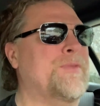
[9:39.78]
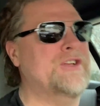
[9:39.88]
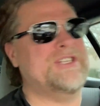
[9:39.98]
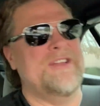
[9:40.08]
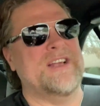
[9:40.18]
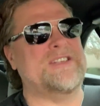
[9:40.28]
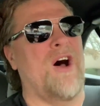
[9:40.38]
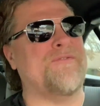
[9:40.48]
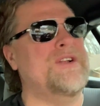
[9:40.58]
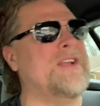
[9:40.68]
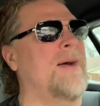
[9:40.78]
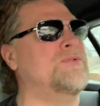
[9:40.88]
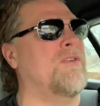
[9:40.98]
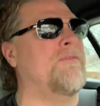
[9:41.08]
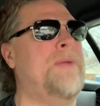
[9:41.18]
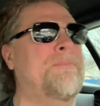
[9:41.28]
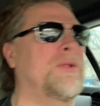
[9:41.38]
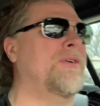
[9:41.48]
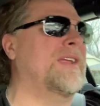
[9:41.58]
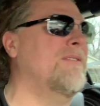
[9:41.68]
You see this oftentimes when
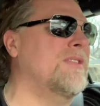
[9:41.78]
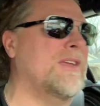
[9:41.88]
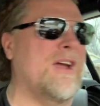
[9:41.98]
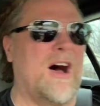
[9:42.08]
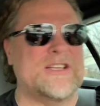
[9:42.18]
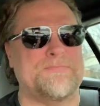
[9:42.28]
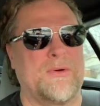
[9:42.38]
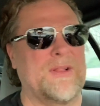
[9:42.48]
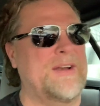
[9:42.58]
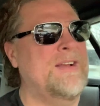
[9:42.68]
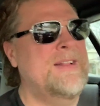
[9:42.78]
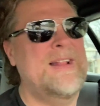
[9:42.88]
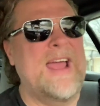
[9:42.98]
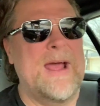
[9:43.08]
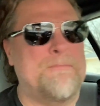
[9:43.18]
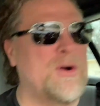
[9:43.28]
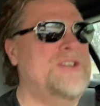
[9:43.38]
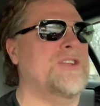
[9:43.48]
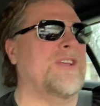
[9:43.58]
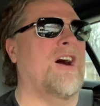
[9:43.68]
people are given the gospel and, and
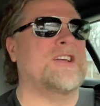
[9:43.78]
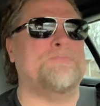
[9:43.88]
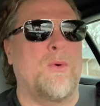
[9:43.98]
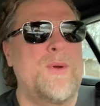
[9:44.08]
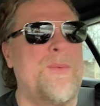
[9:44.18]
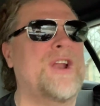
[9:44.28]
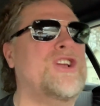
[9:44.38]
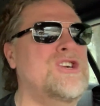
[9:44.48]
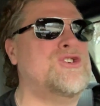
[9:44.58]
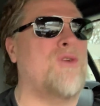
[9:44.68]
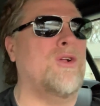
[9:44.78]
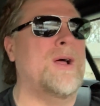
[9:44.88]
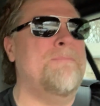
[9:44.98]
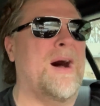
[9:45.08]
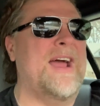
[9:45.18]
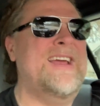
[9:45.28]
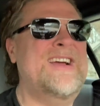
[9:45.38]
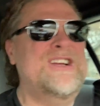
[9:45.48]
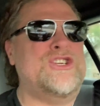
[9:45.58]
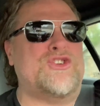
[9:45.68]
preaching the gospel. We want to control it by
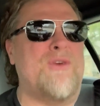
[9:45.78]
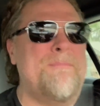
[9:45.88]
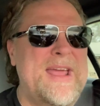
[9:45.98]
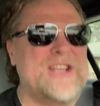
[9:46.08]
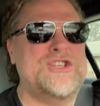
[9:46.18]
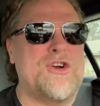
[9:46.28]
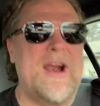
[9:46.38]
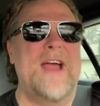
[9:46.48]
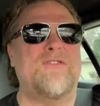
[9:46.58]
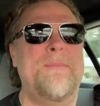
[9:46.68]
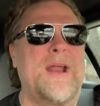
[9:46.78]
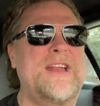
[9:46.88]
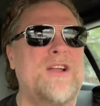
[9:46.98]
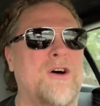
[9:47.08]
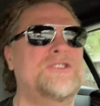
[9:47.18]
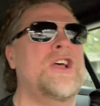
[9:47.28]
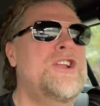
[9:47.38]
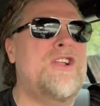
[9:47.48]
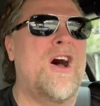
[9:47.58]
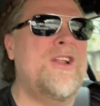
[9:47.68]
making sure everybody knows
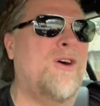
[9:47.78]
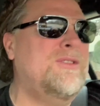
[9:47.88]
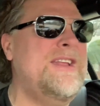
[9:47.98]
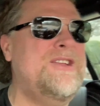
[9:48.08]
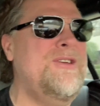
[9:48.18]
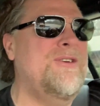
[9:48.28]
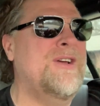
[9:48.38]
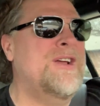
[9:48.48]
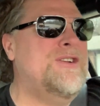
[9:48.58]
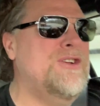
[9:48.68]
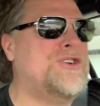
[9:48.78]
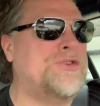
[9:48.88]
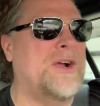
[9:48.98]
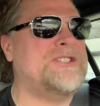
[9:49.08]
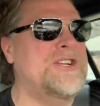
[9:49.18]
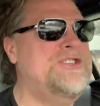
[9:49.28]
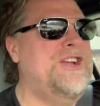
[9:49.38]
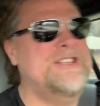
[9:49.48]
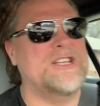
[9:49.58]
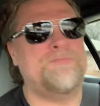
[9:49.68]
not only do you do you trust in
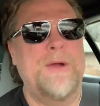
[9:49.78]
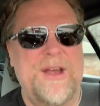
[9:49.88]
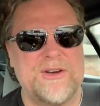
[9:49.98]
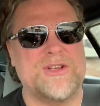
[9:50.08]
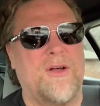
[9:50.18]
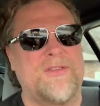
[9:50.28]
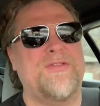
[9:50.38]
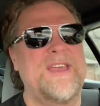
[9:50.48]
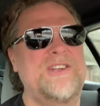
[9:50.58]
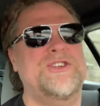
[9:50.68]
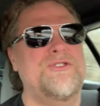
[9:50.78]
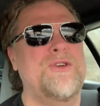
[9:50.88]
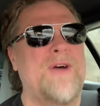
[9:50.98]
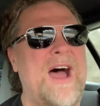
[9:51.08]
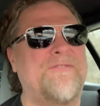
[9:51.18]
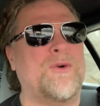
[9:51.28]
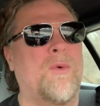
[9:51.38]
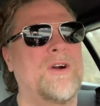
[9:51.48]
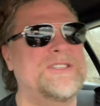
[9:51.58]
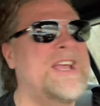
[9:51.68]
Jesus, but here's all the things you do
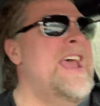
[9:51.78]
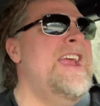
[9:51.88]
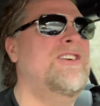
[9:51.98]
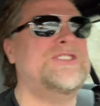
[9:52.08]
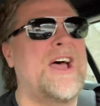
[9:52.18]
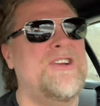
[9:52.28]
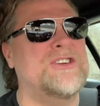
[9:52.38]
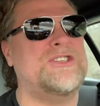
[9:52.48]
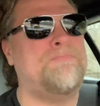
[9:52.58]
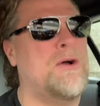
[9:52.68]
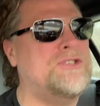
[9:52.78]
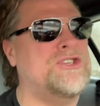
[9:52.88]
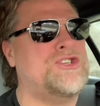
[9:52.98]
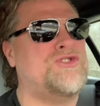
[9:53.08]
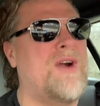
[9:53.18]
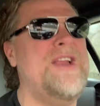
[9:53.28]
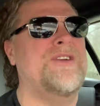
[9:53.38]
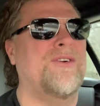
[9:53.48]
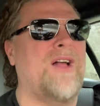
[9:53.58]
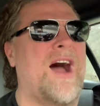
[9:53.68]
afterwards. Here's how you're supposed to straighten
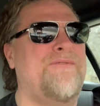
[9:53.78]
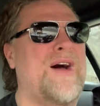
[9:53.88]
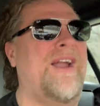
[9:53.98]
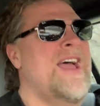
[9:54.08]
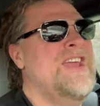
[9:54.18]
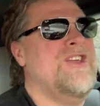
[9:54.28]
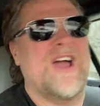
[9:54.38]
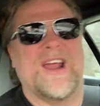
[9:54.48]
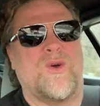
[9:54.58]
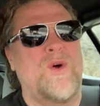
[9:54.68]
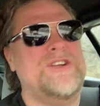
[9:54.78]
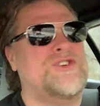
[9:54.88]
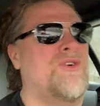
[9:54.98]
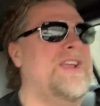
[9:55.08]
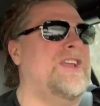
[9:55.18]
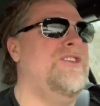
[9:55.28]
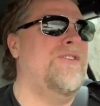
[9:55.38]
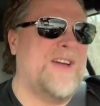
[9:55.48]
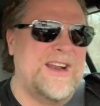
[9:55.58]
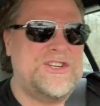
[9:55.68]
your life out. You got to quit drinking.
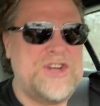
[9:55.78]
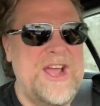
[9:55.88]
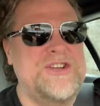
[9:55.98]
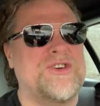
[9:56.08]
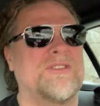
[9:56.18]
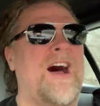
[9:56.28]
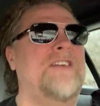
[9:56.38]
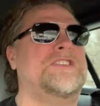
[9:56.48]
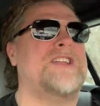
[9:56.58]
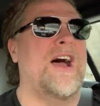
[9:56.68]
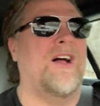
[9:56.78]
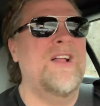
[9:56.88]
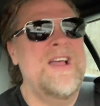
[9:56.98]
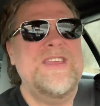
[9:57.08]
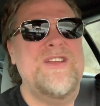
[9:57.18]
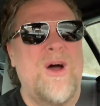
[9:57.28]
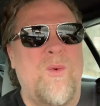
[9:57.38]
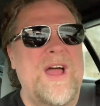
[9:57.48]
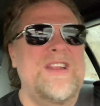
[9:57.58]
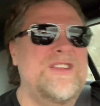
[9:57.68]
You've got to change your lifestyle. You
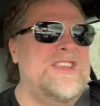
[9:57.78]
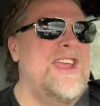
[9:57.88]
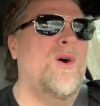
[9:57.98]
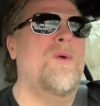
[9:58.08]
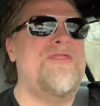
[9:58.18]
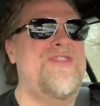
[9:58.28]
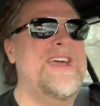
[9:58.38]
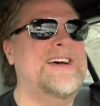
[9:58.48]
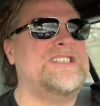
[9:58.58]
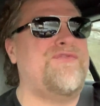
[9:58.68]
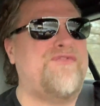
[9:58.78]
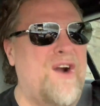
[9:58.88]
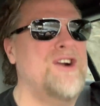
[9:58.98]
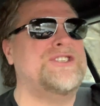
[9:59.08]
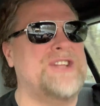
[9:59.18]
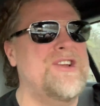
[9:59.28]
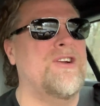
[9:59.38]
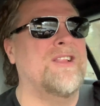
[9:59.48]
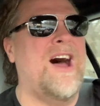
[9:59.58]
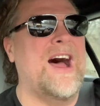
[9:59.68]
know, and deal with this first in
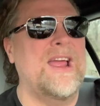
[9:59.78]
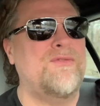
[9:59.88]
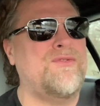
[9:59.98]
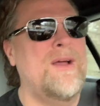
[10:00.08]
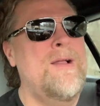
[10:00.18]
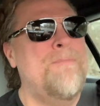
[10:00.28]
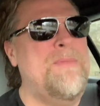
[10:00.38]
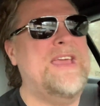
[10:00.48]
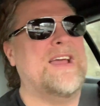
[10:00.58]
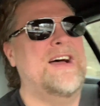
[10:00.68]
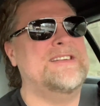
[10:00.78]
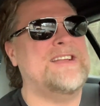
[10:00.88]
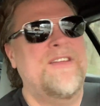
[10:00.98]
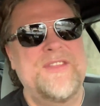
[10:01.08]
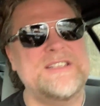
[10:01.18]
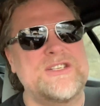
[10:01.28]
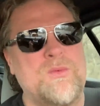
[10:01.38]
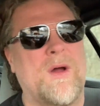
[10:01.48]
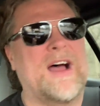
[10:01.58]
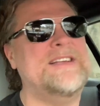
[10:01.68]
your life because this is
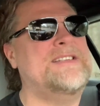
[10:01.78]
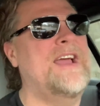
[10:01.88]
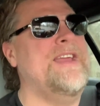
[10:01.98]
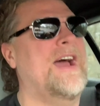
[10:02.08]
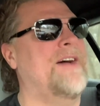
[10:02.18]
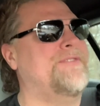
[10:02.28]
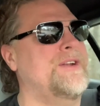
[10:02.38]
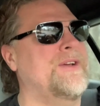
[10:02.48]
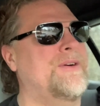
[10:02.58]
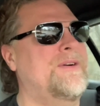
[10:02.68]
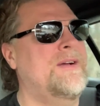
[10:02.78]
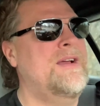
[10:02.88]
what I say you have to do.